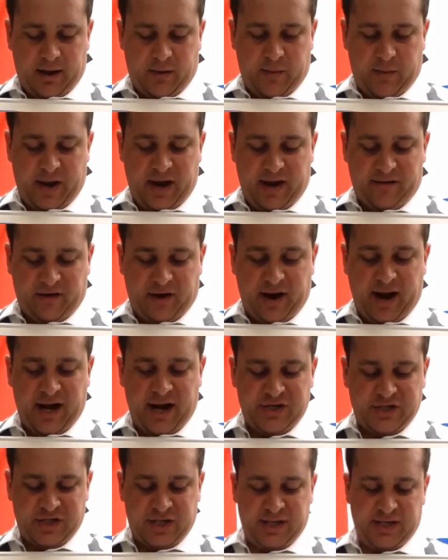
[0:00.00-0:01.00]
We have our
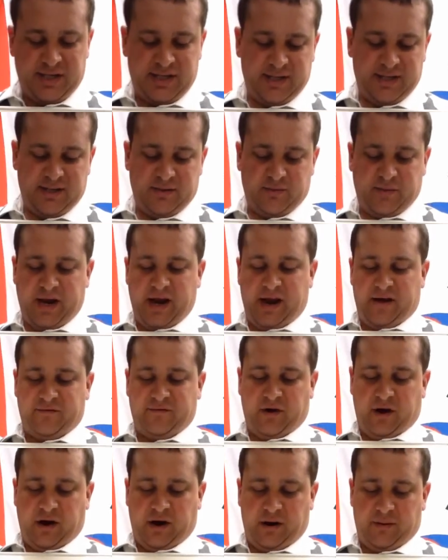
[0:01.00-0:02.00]
agent, we
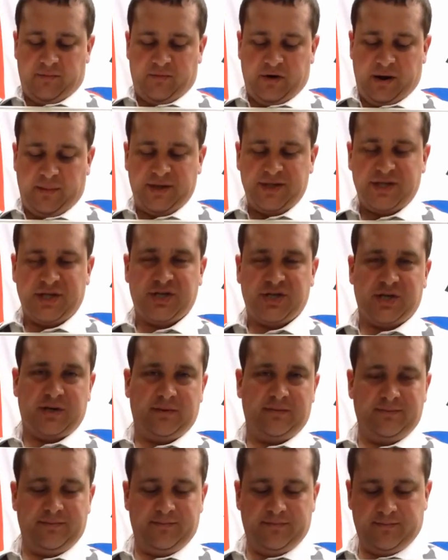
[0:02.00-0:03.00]
have our
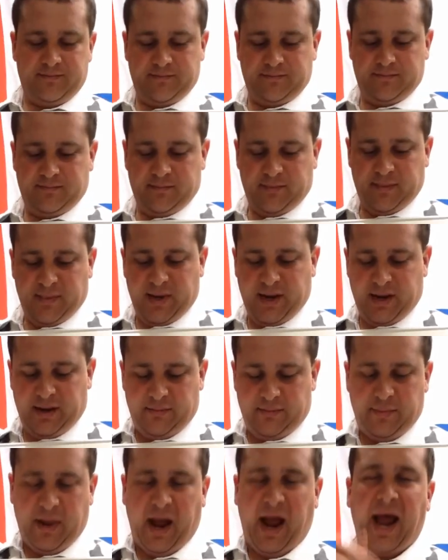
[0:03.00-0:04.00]
preposition,
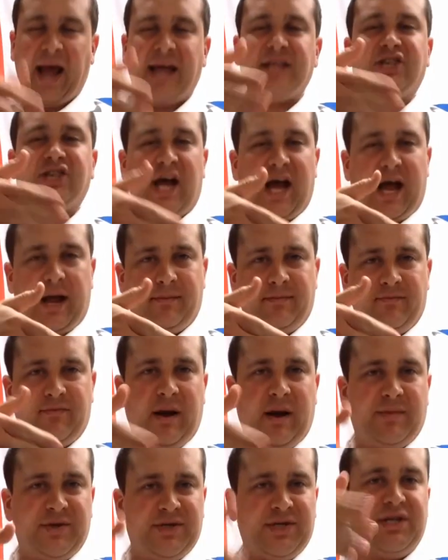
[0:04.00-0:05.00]
by John,
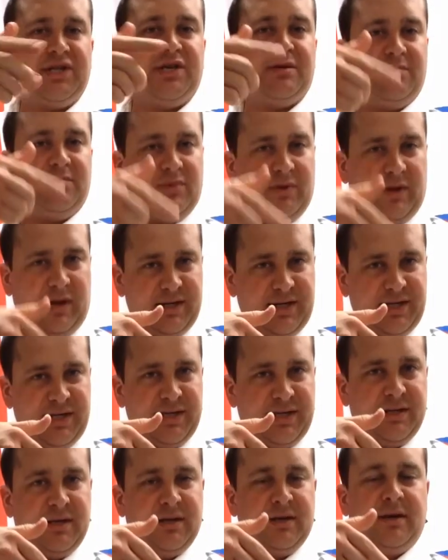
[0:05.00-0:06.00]
preposition plus